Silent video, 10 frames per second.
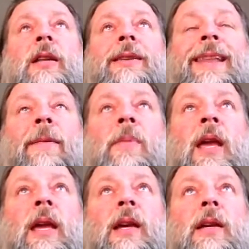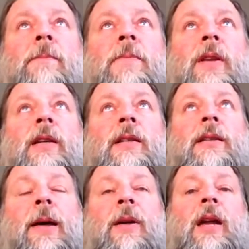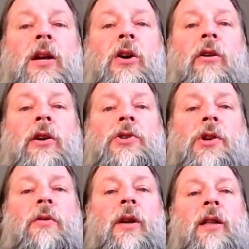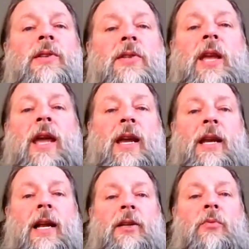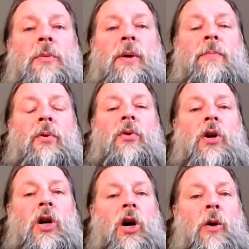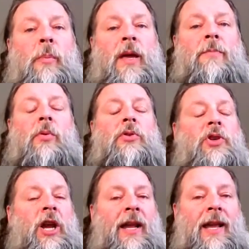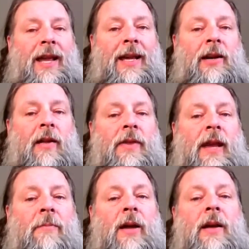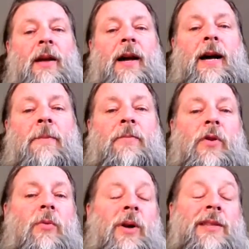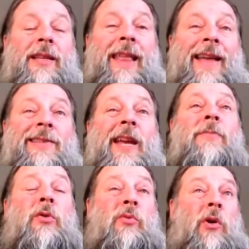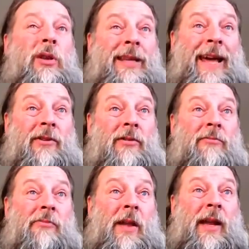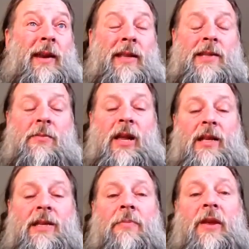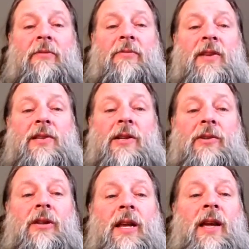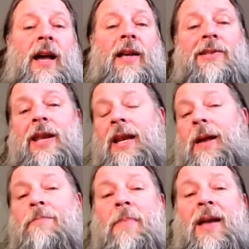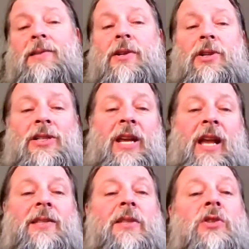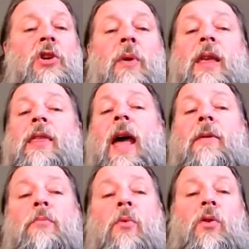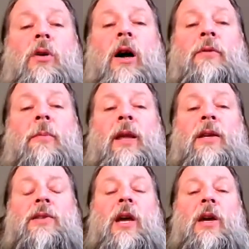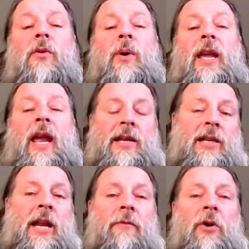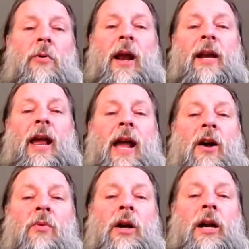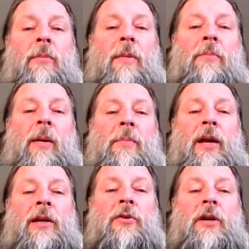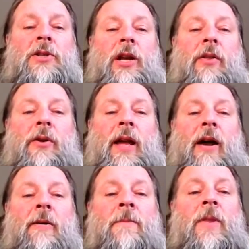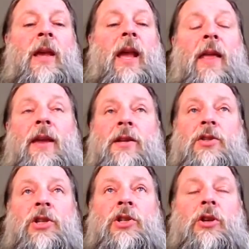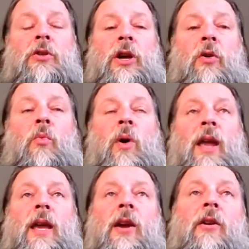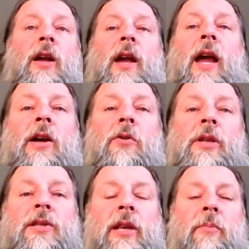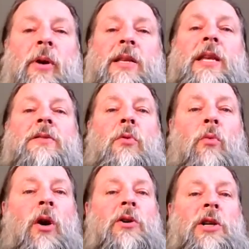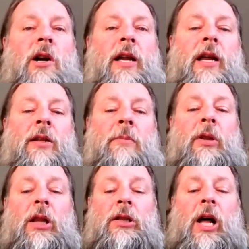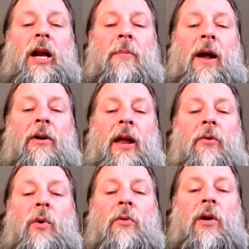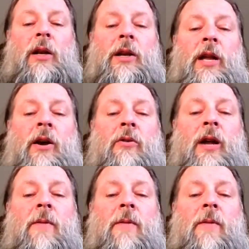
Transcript: let me encourage you, stay connected with people, call people, check in on them. When's the last time you wrote a letter and somebody got something physical? Sending a message, a text, doing that more often, because we can't take for granted how we're going to be bumping into each other now. And then, just so you know, we here at Coulee City Press, that's what we're talking a lot about, and we want to know